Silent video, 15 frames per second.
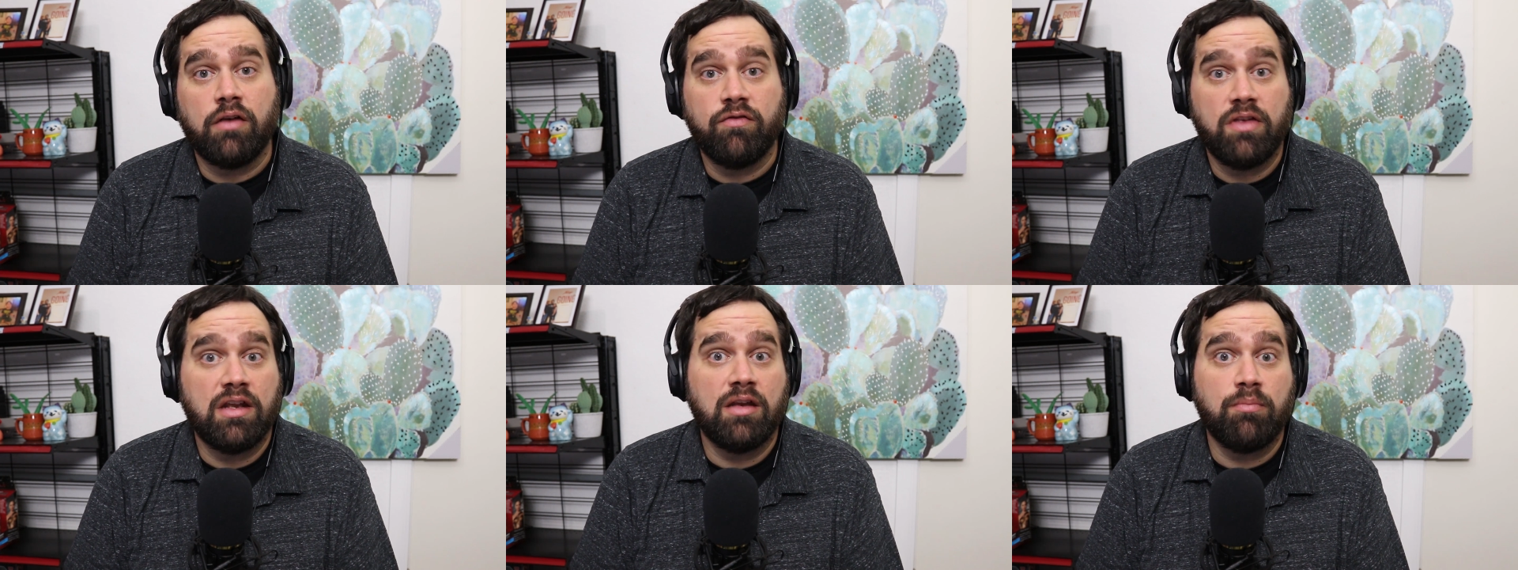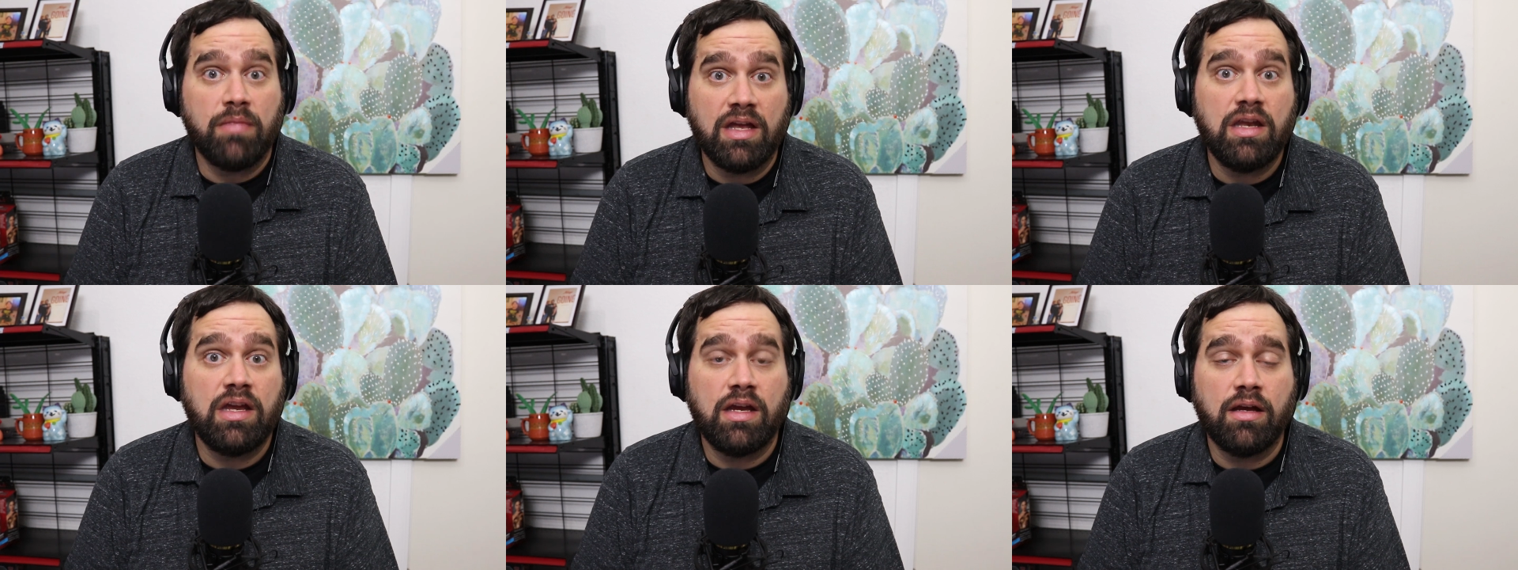of then
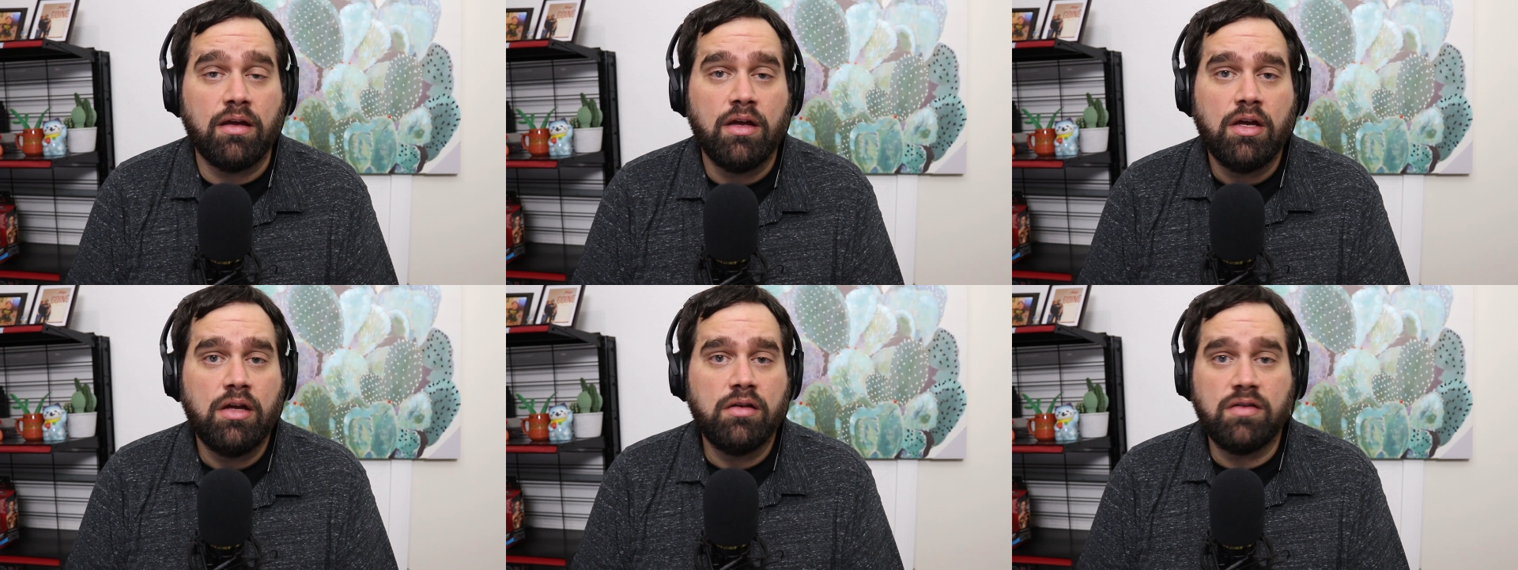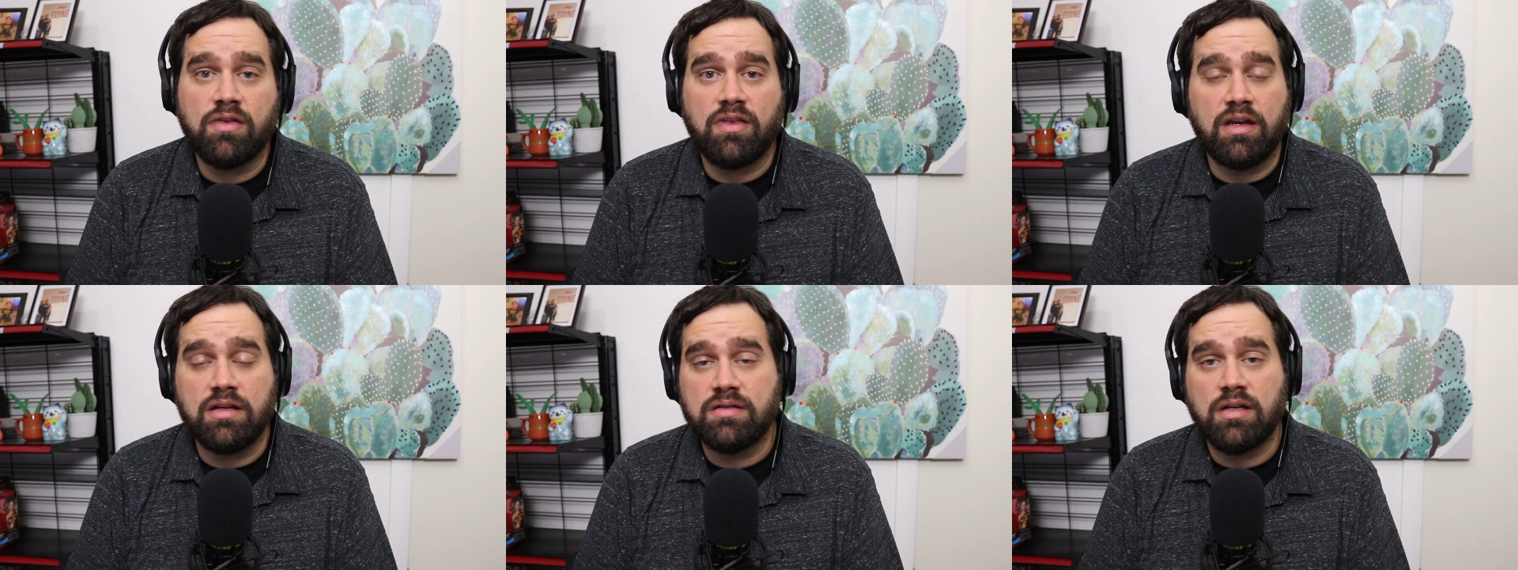admitting to
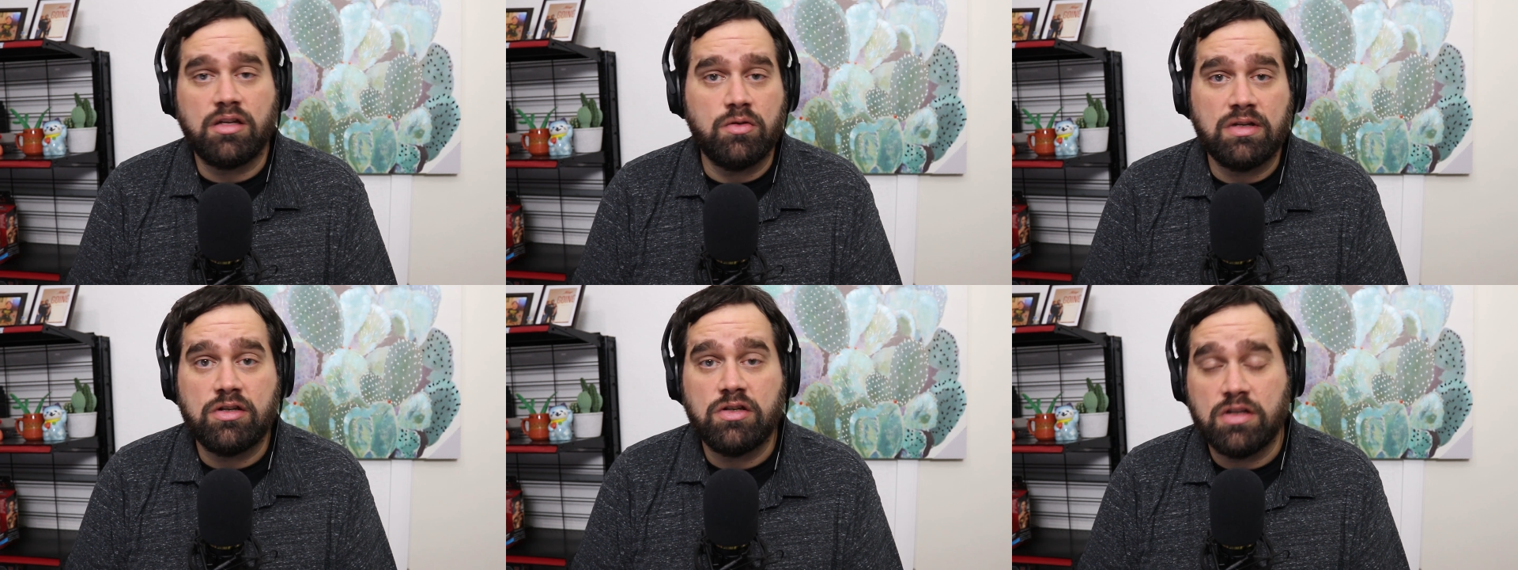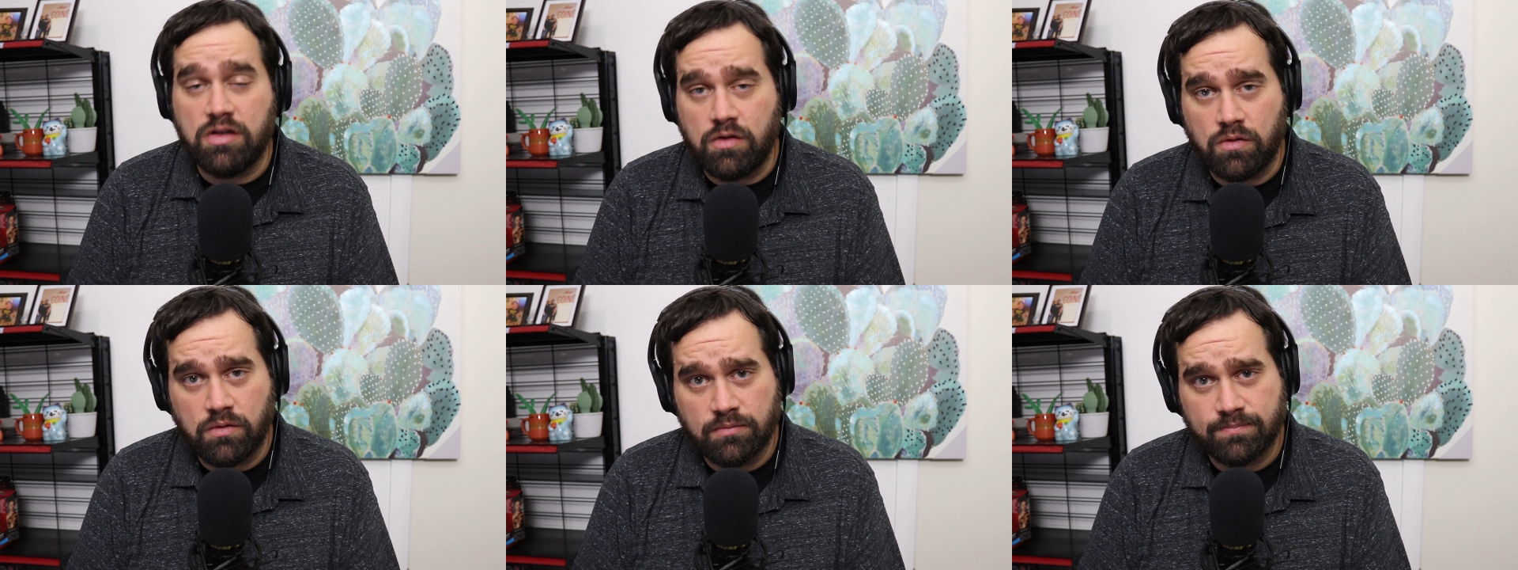things that you didn't
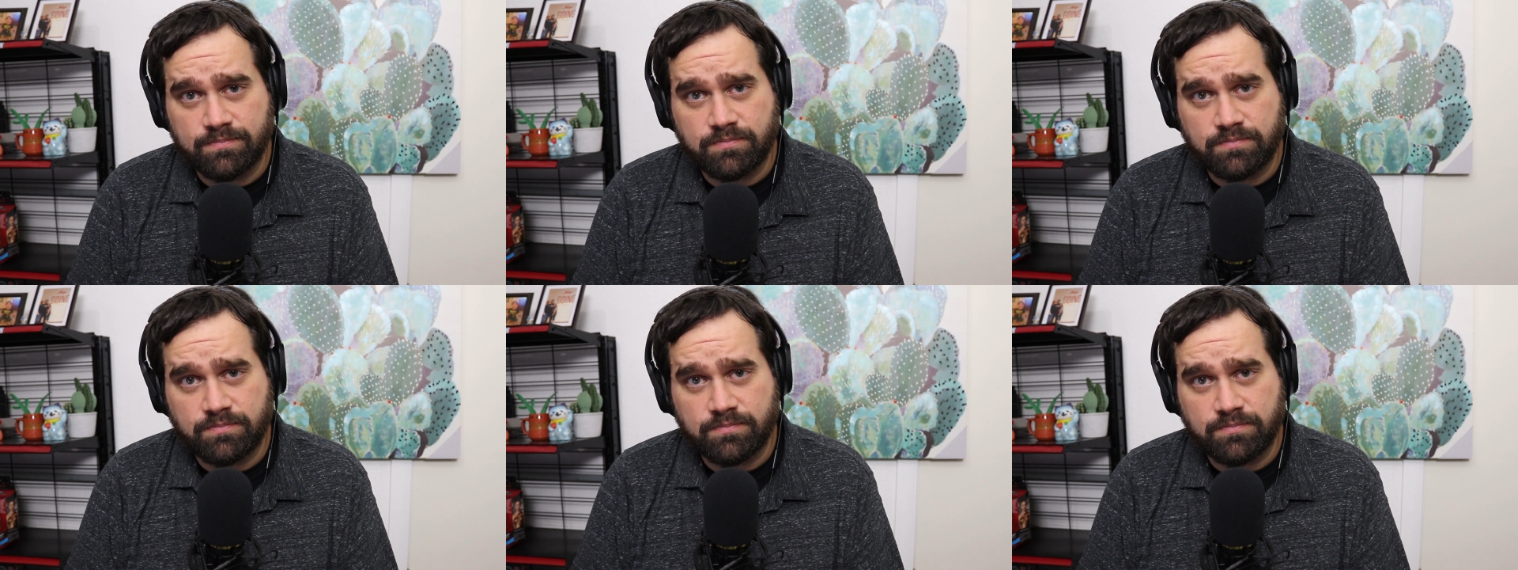do?